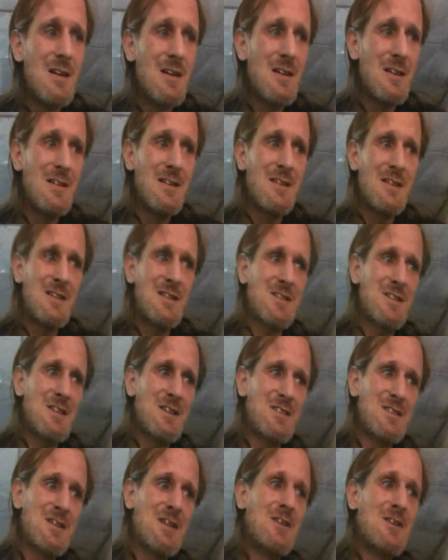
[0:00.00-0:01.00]
And I sat
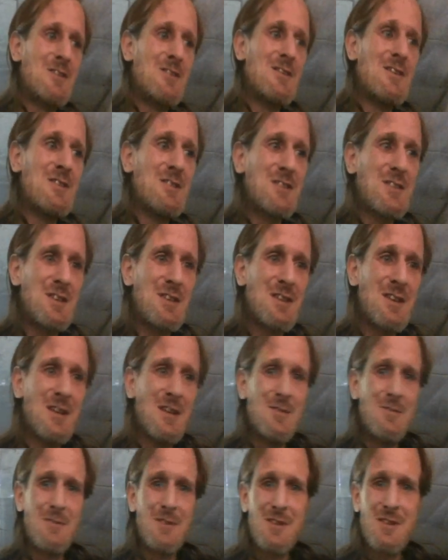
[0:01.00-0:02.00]
down and they say,
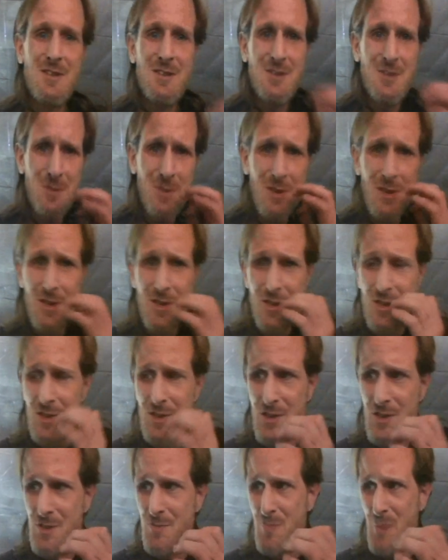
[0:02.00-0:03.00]
what is he doing? Is, is
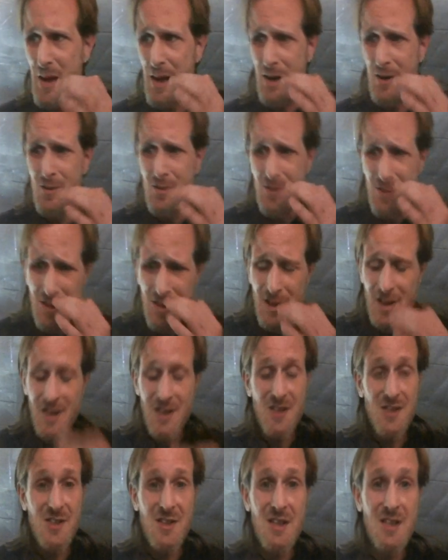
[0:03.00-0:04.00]
he paranoid? I
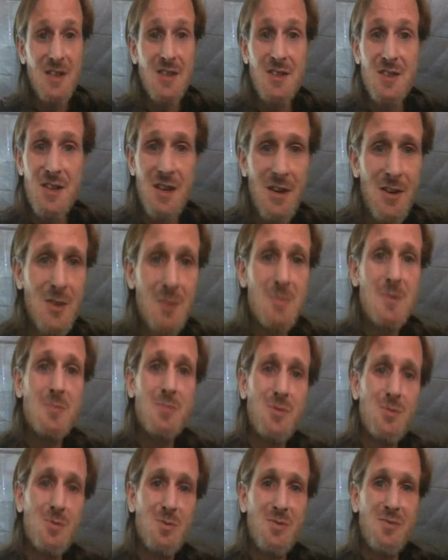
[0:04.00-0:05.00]
guess they didn't tell the people
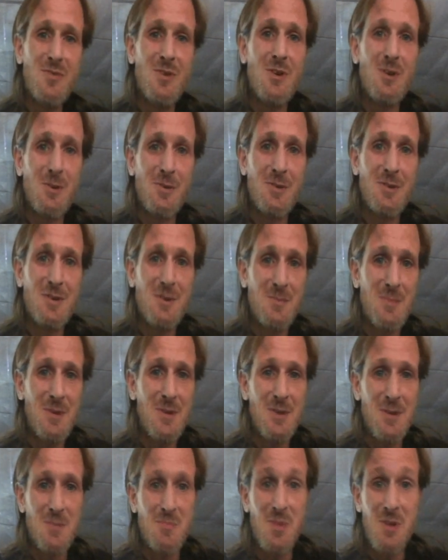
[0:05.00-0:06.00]
who were following us about
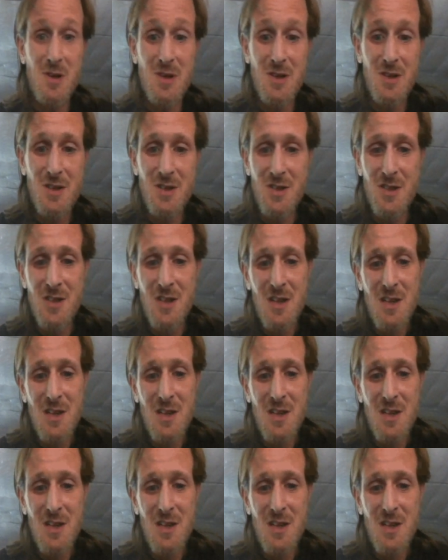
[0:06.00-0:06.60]
the bugs.